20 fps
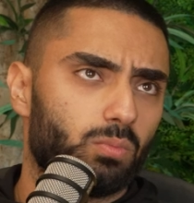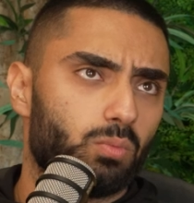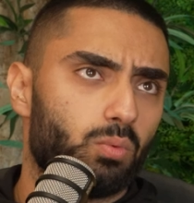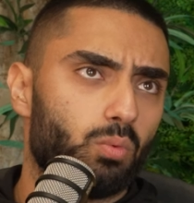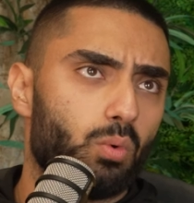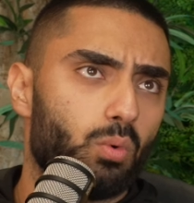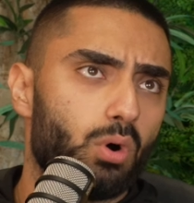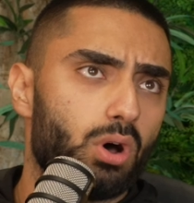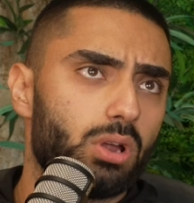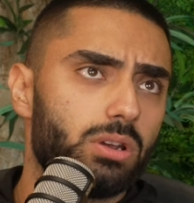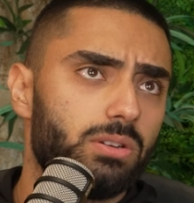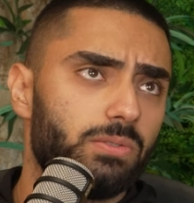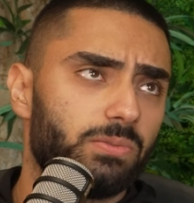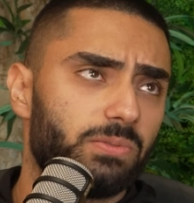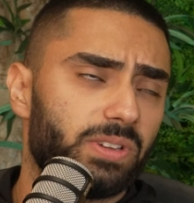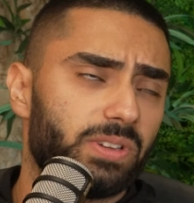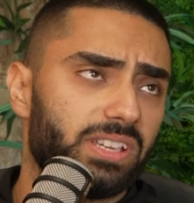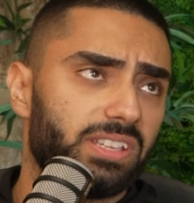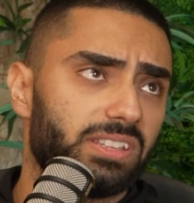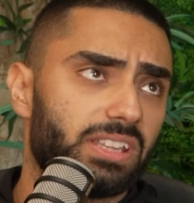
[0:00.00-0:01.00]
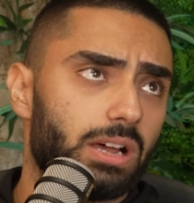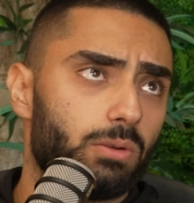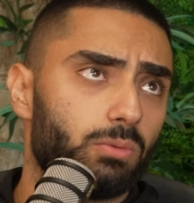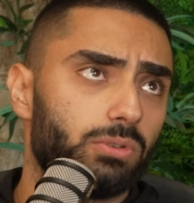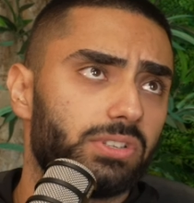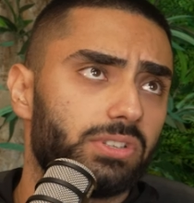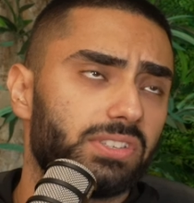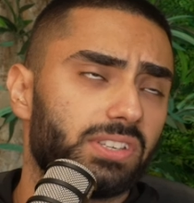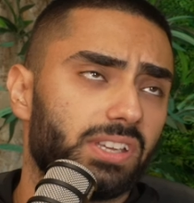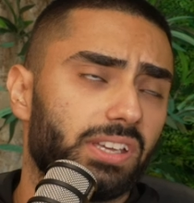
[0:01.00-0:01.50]
one thing that I
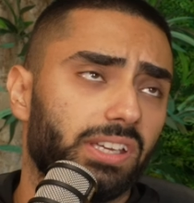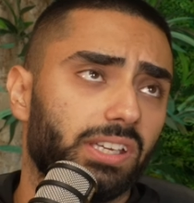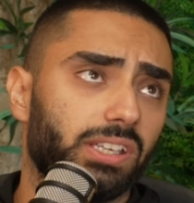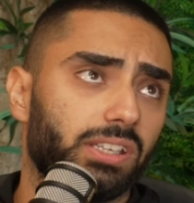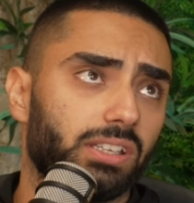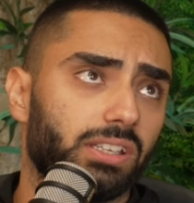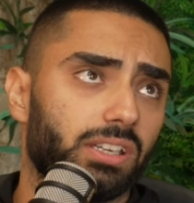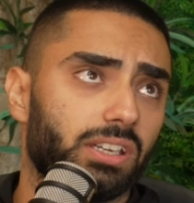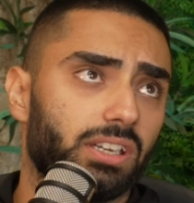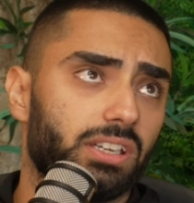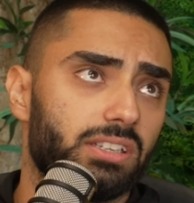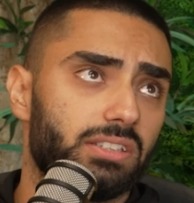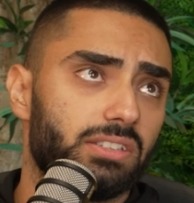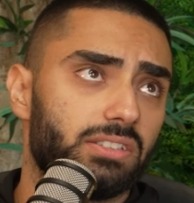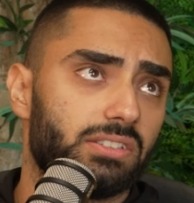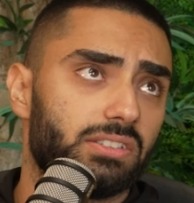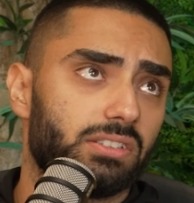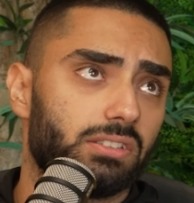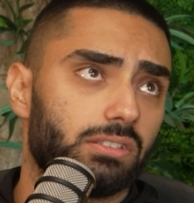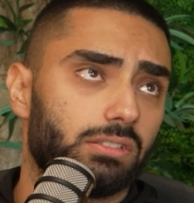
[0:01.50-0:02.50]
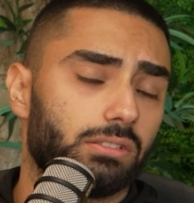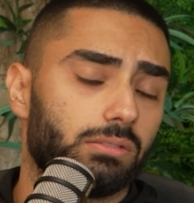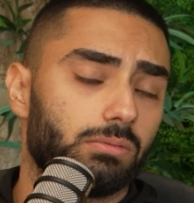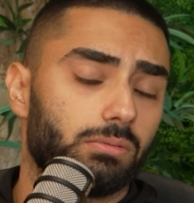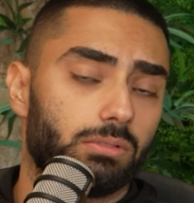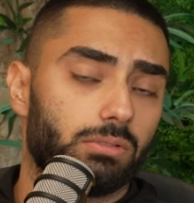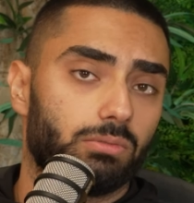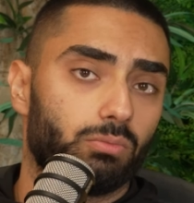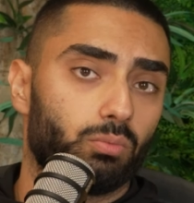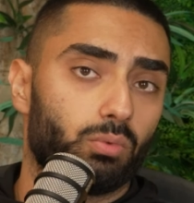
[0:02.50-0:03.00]
would say is
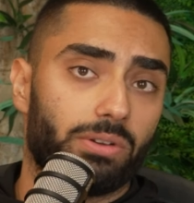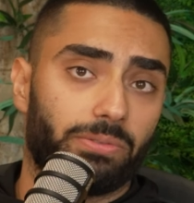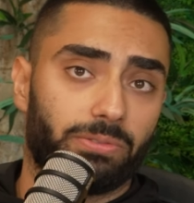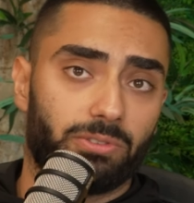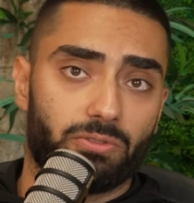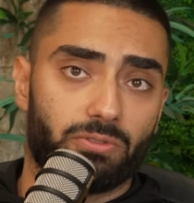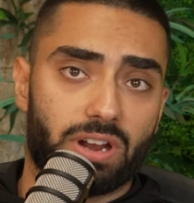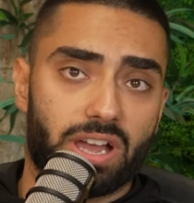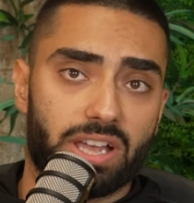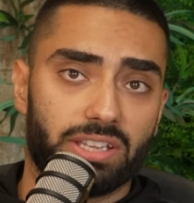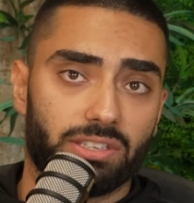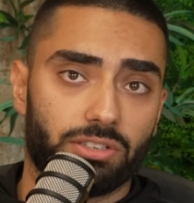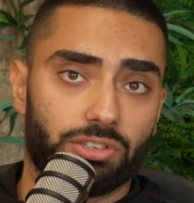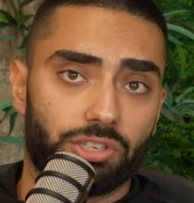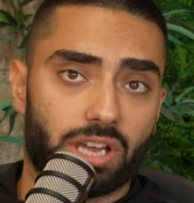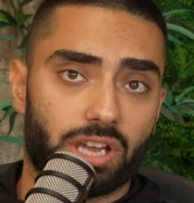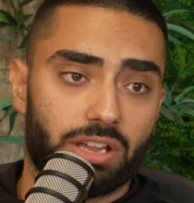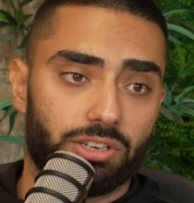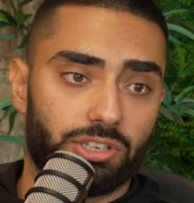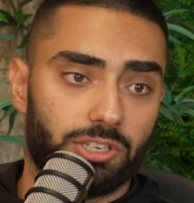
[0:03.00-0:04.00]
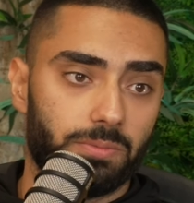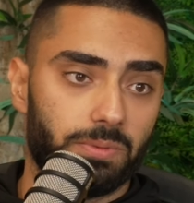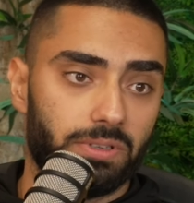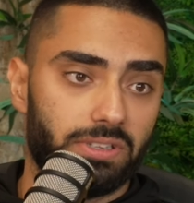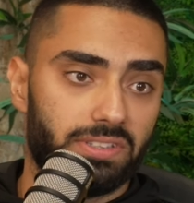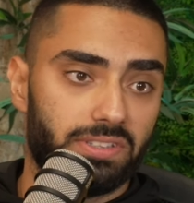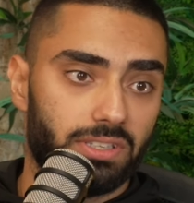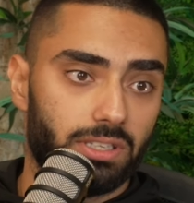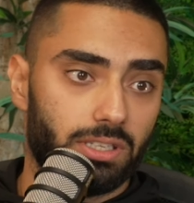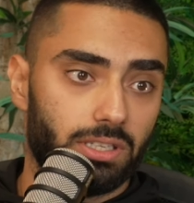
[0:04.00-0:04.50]
with the rise of
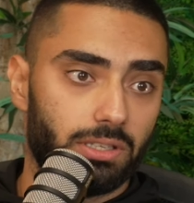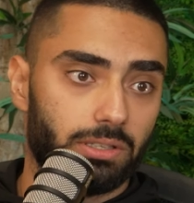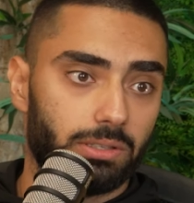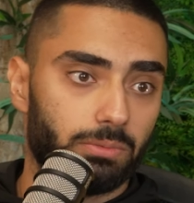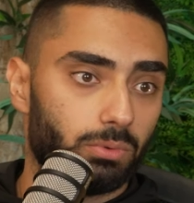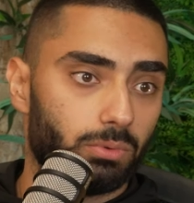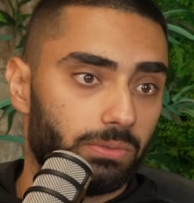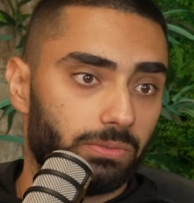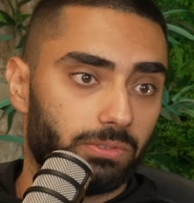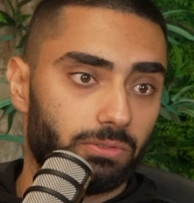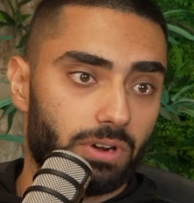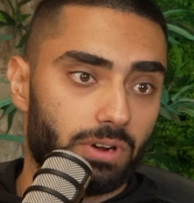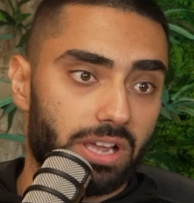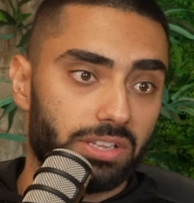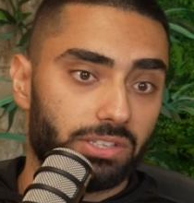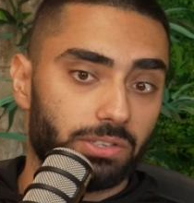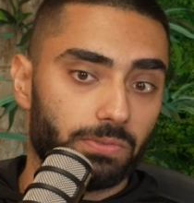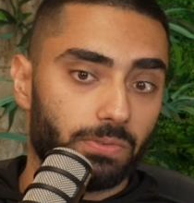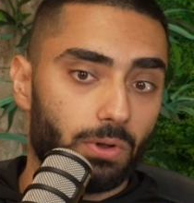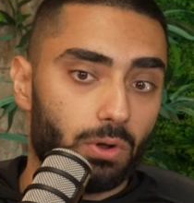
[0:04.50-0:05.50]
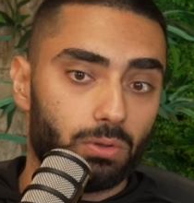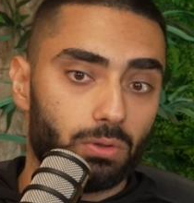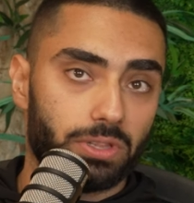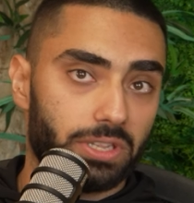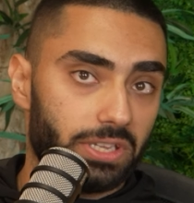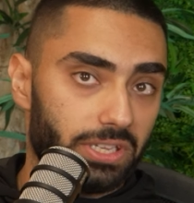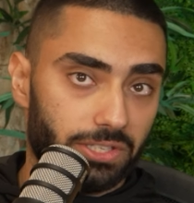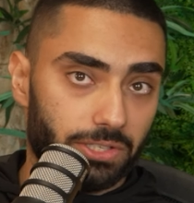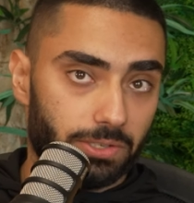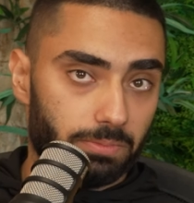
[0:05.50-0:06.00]
ChatGPT, with the rise of all
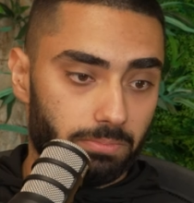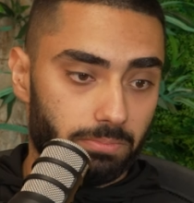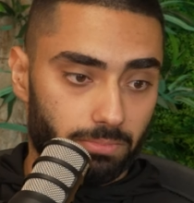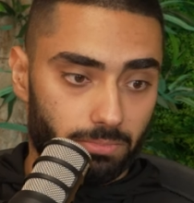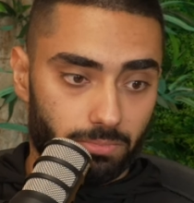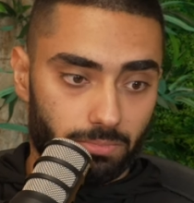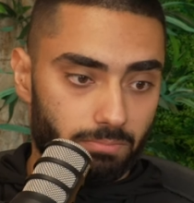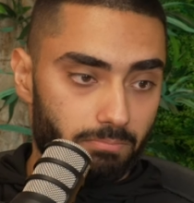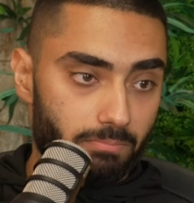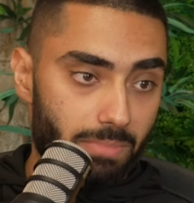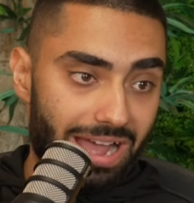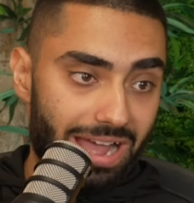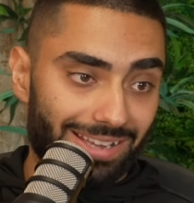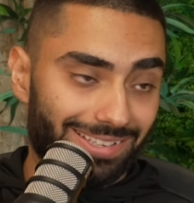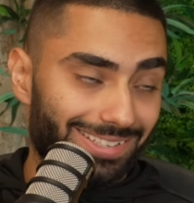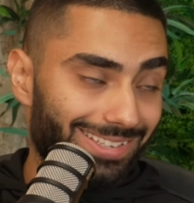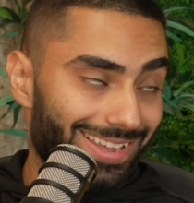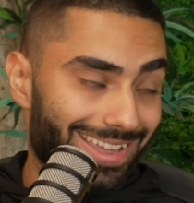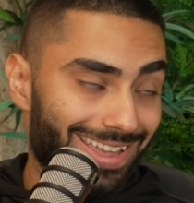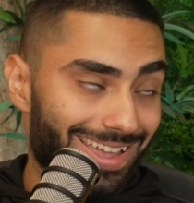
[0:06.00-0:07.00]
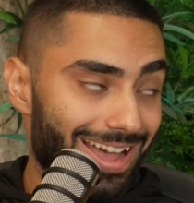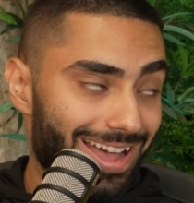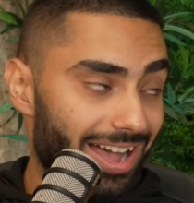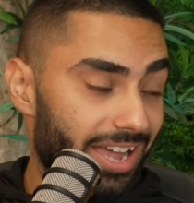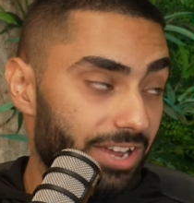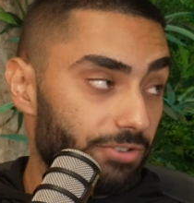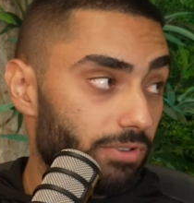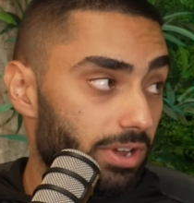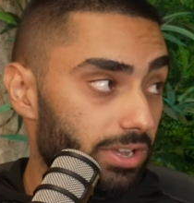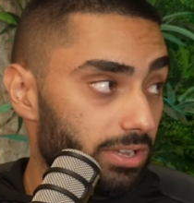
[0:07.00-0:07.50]
these mass
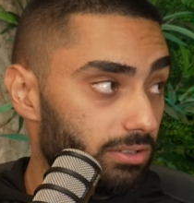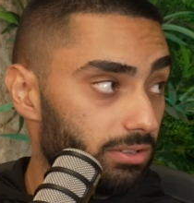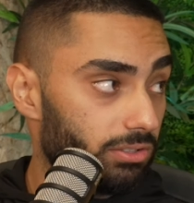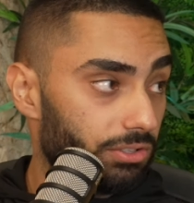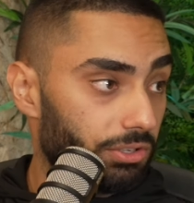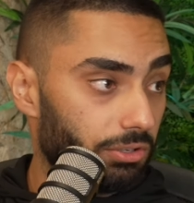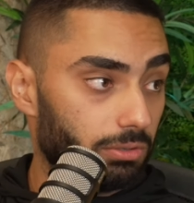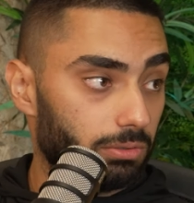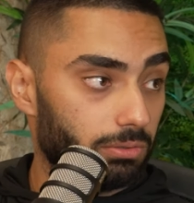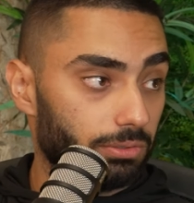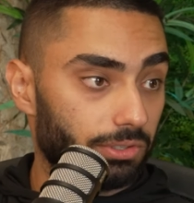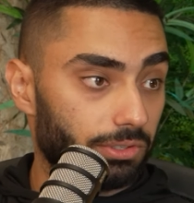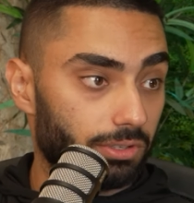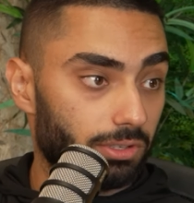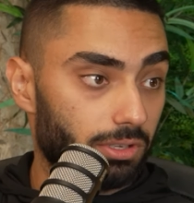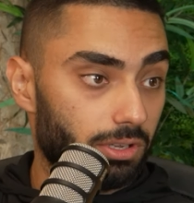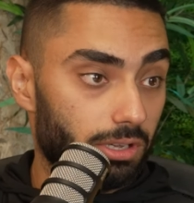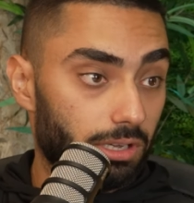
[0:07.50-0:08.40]
AI writing tools,